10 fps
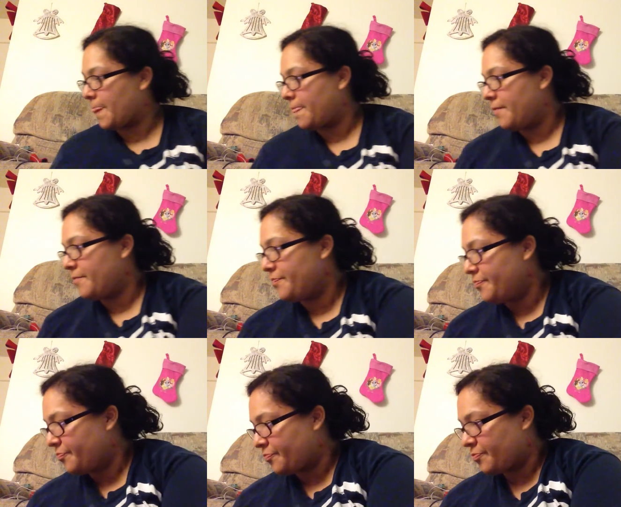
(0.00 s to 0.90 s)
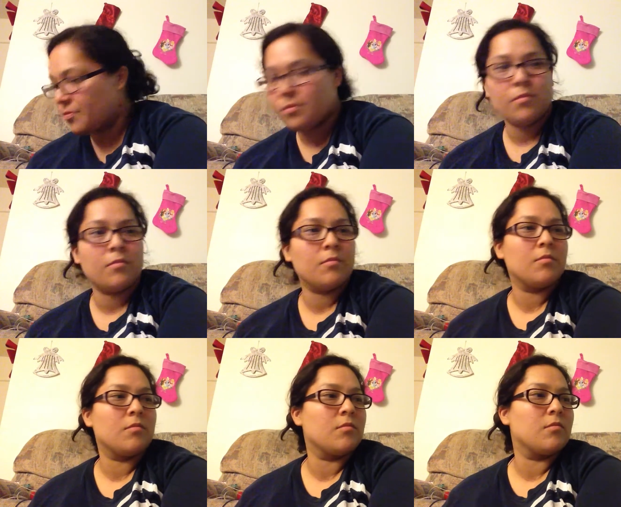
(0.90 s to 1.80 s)

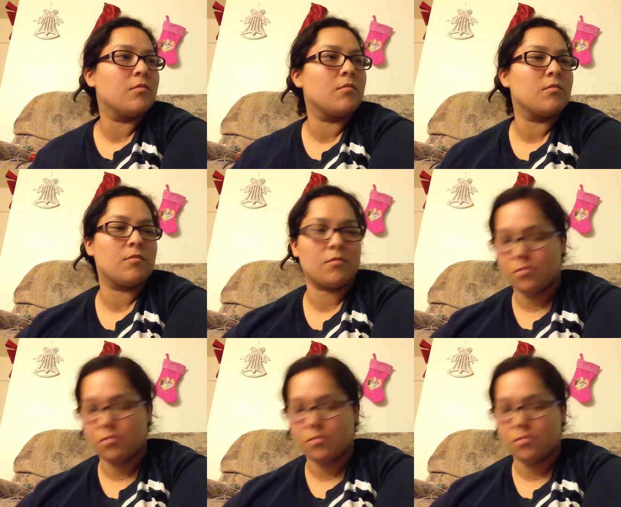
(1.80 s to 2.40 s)
Nobody speaks.